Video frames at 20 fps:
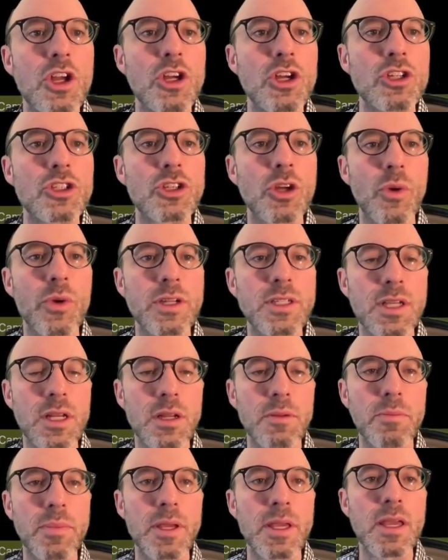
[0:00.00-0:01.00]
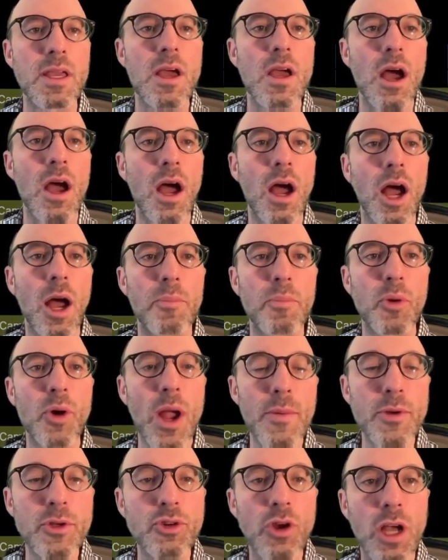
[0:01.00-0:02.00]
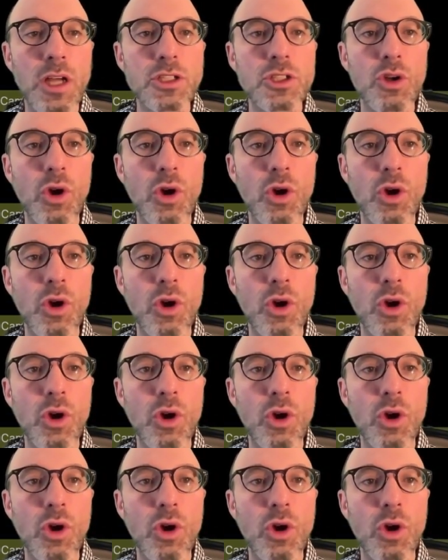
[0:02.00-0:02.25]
So it's going to be parameterized